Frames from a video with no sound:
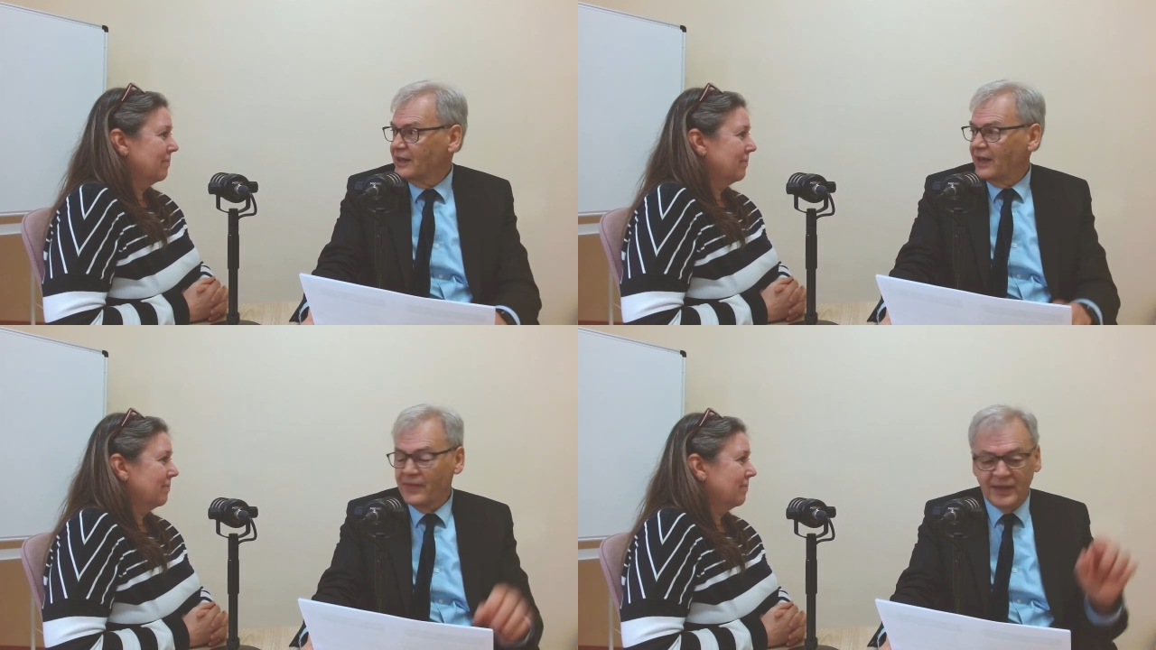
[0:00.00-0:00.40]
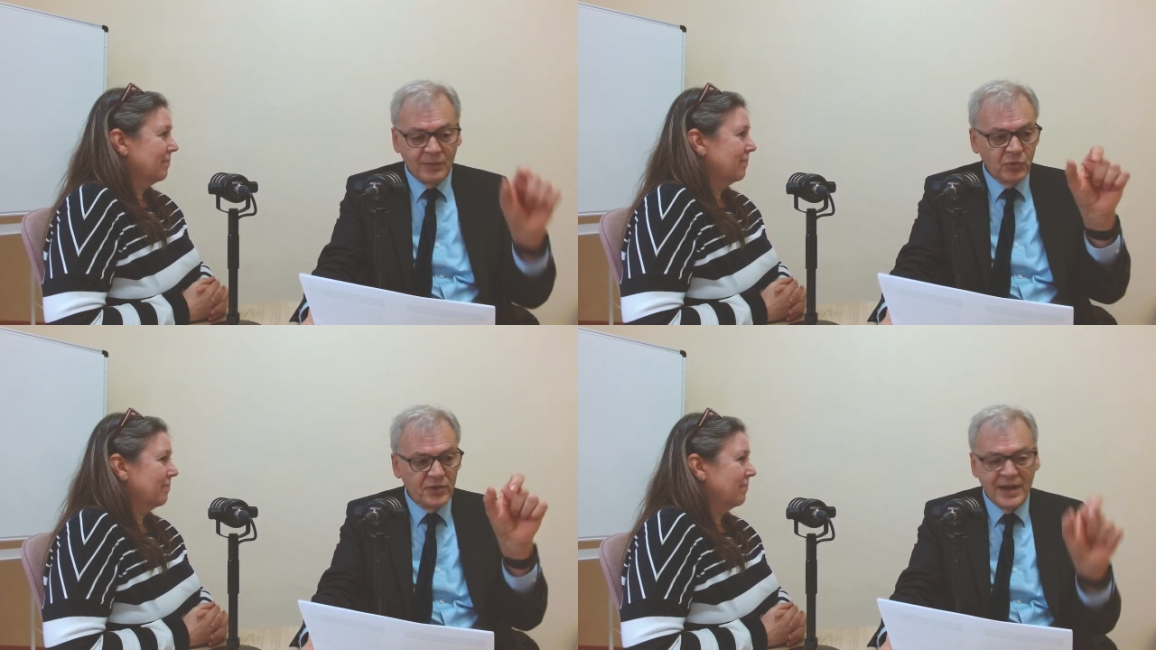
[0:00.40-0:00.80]
Speaker 1: and then they
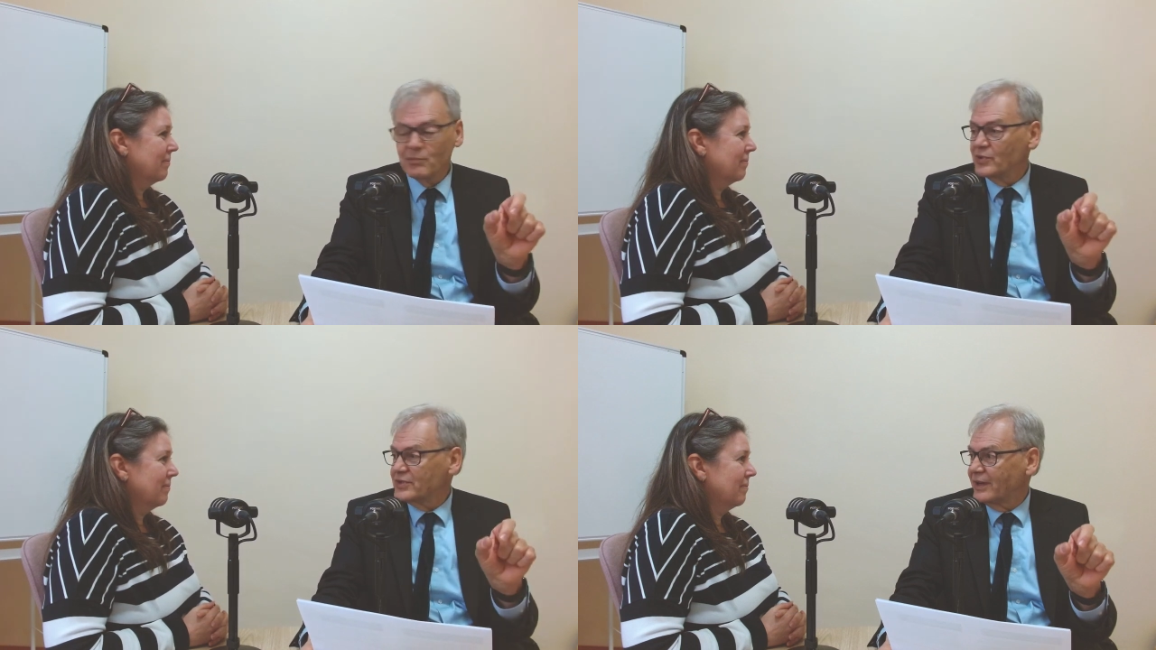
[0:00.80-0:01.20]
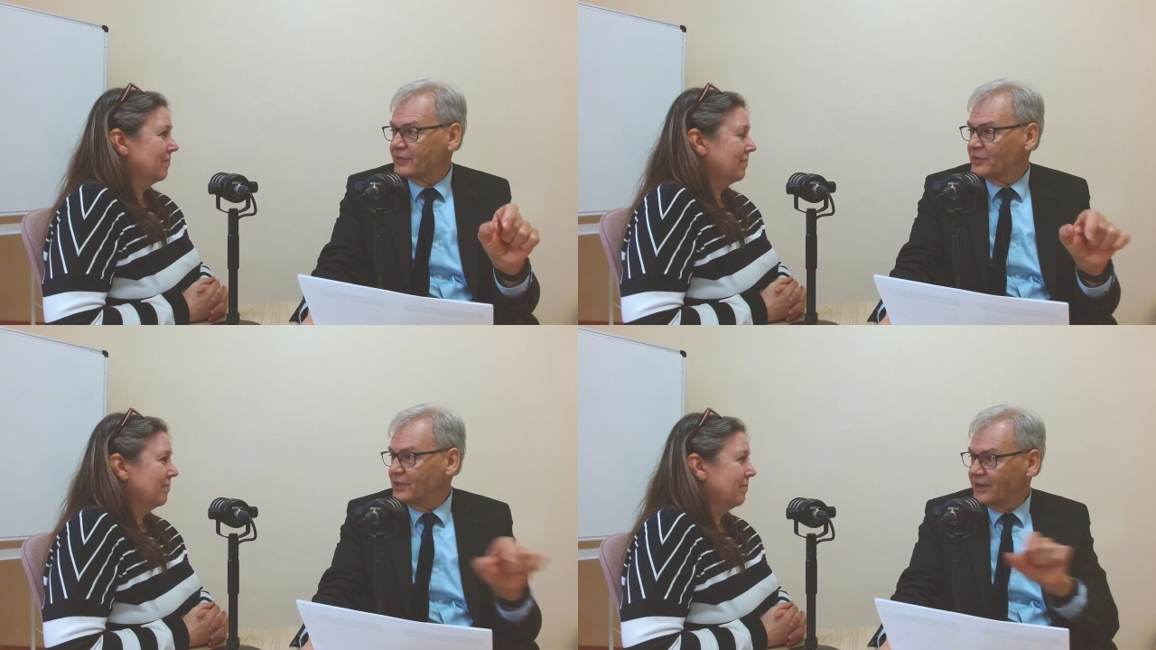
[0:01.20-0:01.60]
put numbers
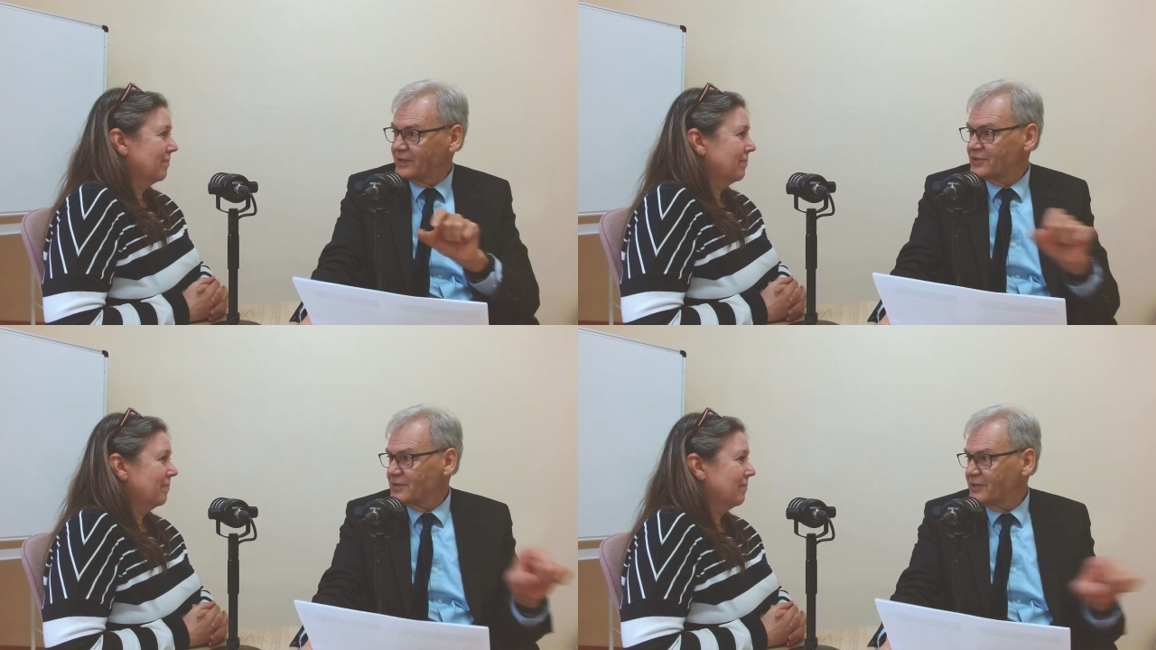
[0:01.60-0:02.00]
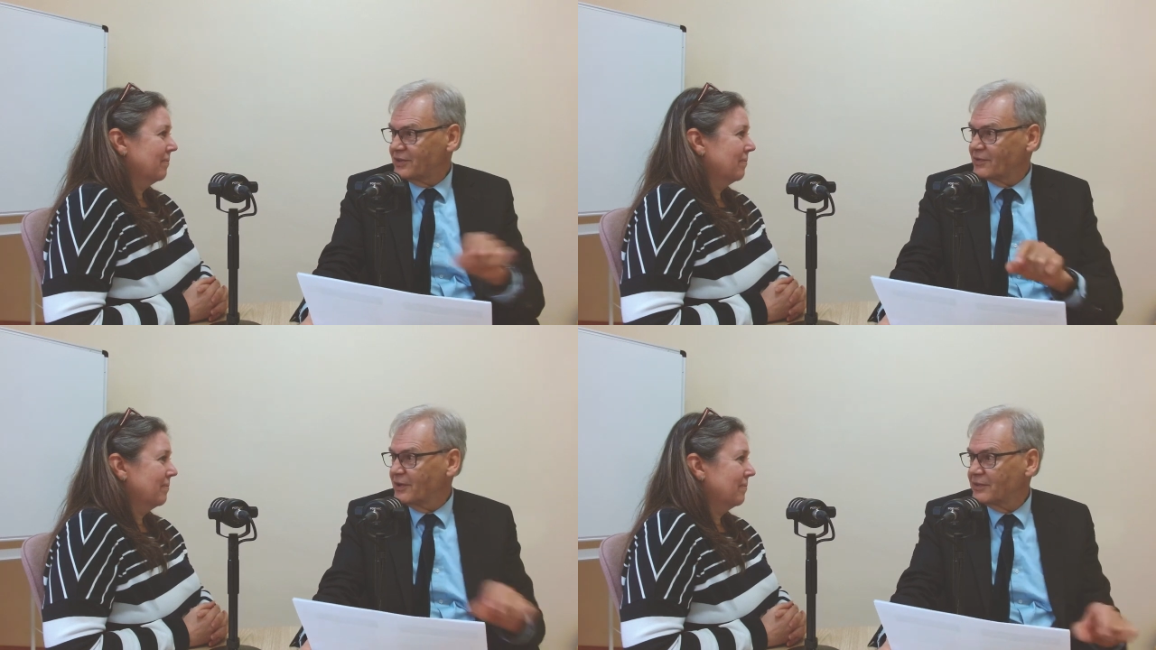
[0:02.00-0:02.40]
after it when they insert
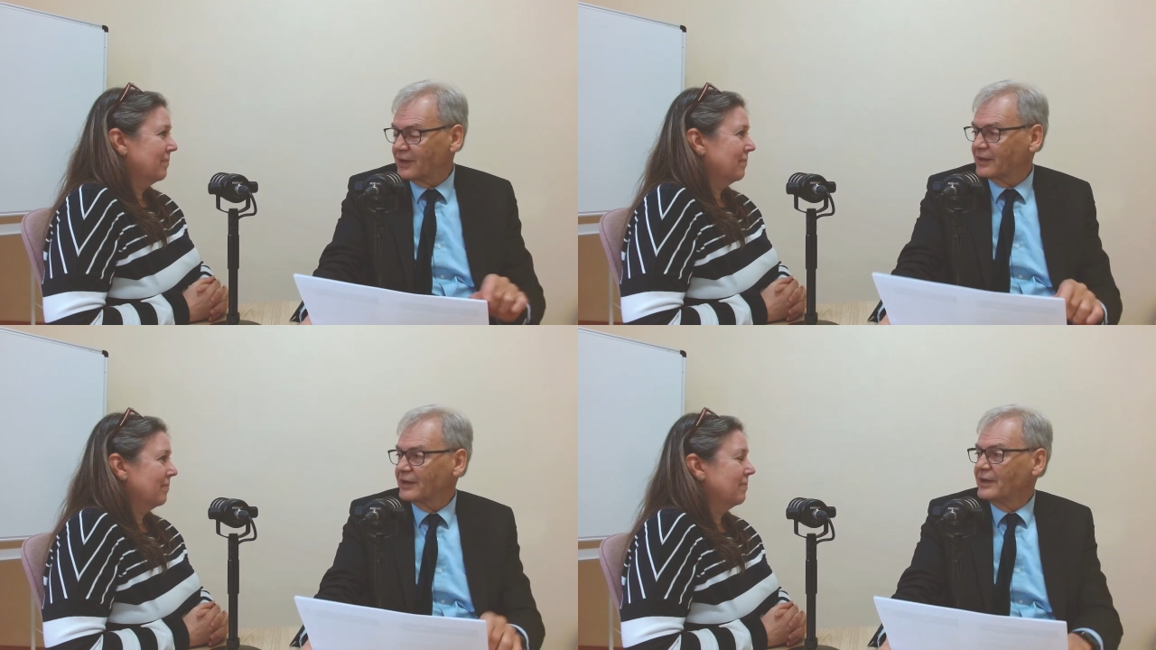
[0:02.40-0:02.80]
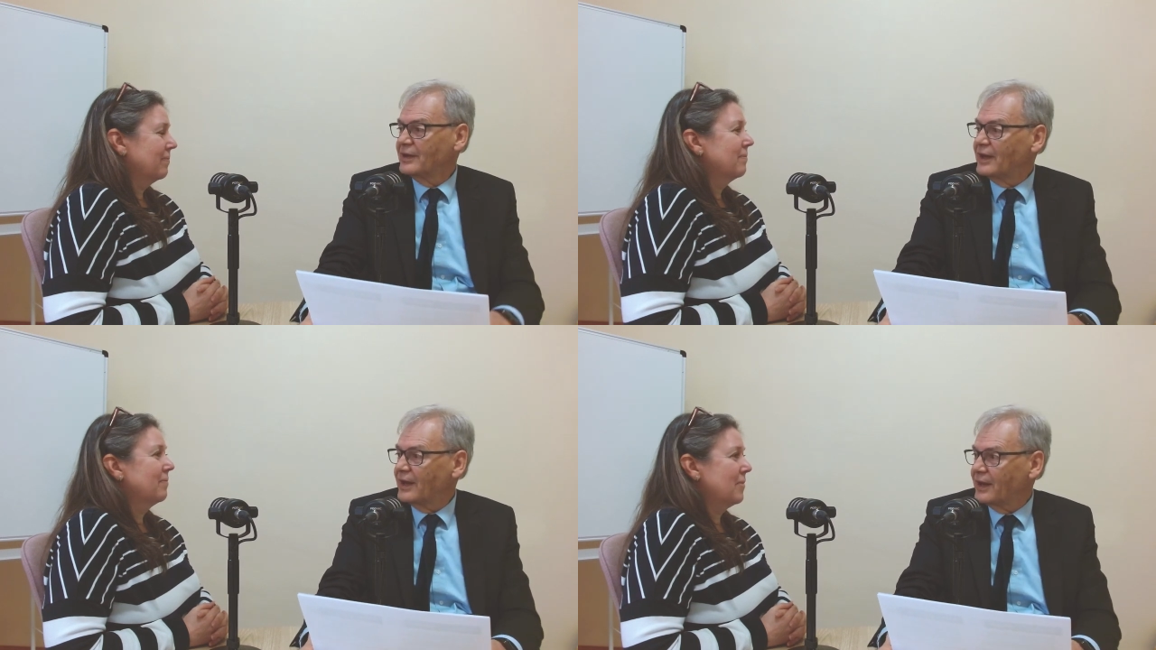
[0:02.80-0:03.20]
their own thing.
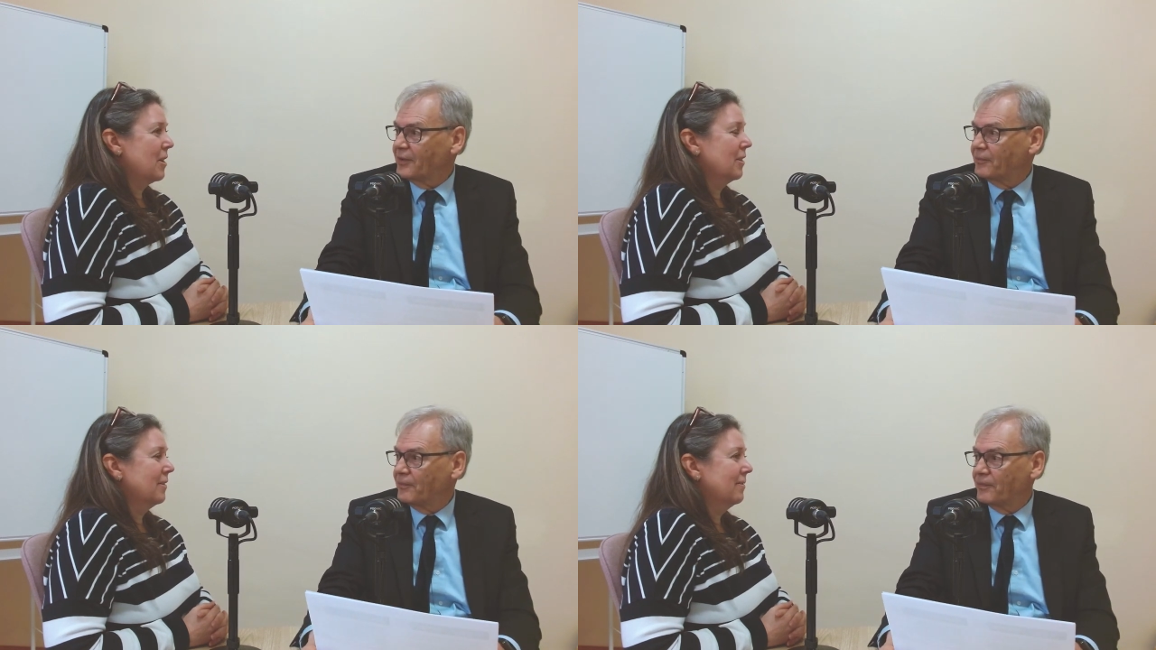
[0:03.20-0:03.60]
Um, ah.